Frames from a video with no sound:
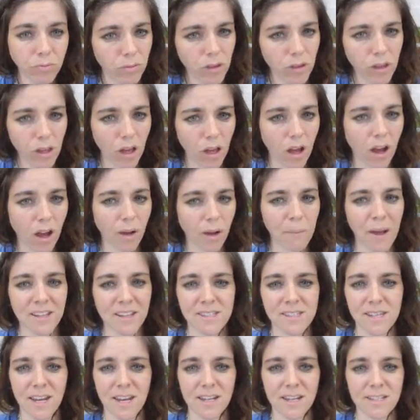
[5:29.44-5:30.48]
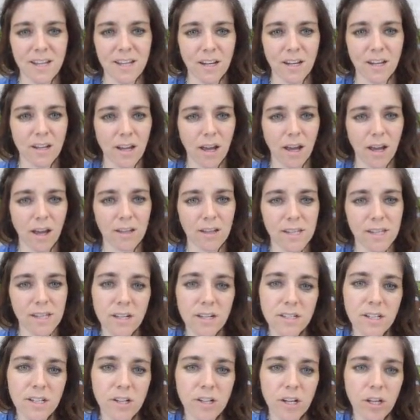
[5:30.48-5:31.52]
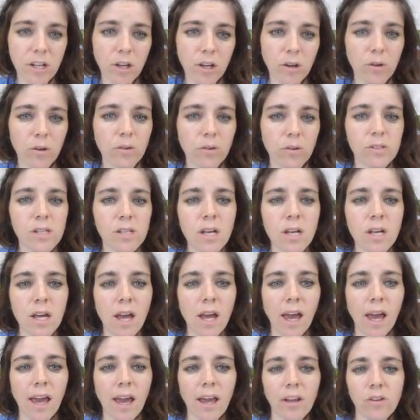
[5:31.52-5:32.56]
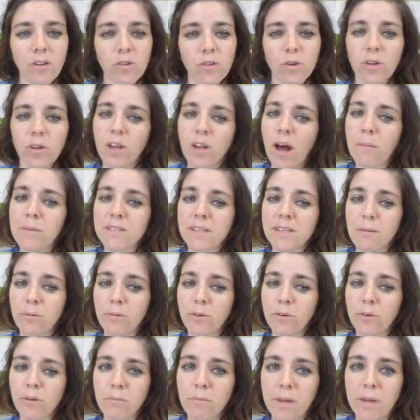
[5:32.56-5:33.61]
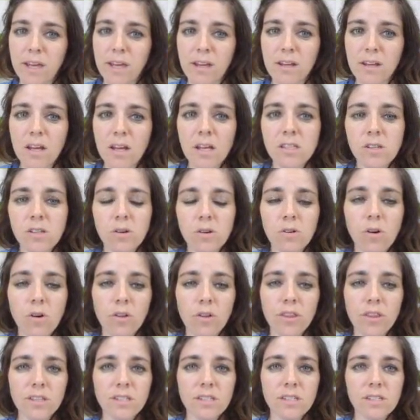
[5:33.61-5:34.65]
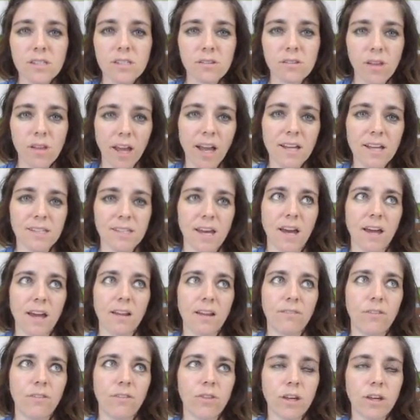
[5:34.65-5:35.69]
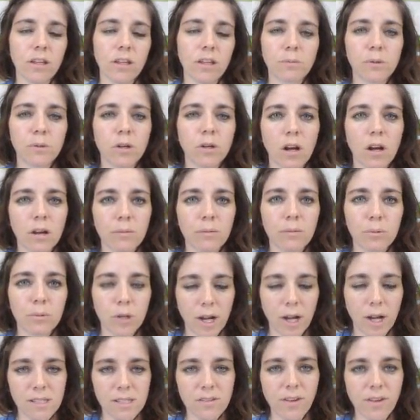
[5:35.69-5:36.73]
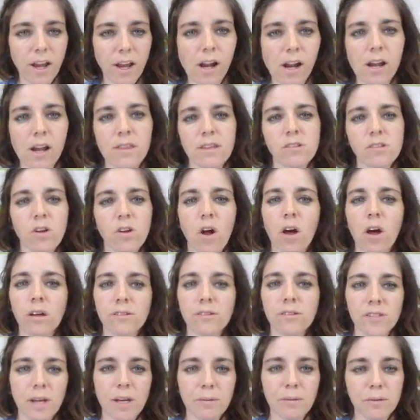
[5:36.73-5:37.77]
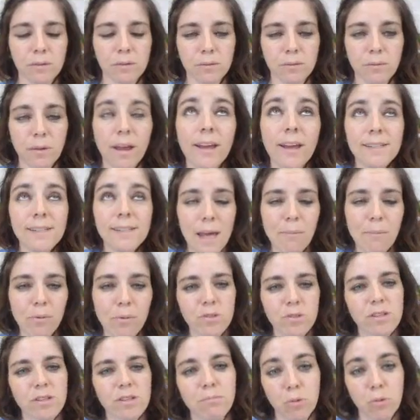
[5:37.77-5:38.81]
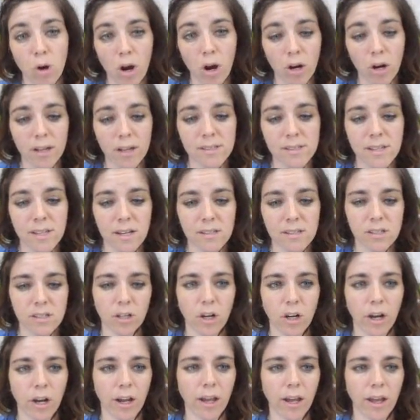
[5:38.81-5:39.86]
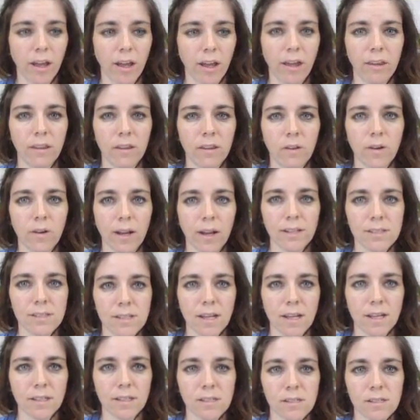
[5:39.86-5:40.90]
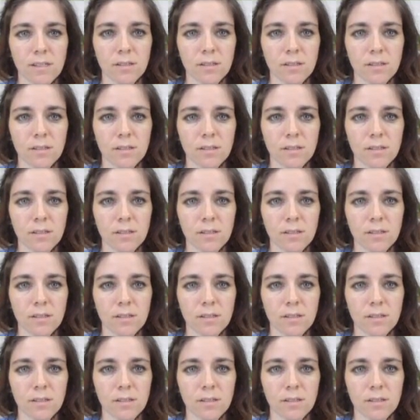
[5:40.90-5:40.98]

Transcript: Um, had sanitary uh, sanitary codes, and you could not mislabel your meat. So this is, like I said, if you think of the prog progressive era, these are all example, examples of progress that is occurring in the United States.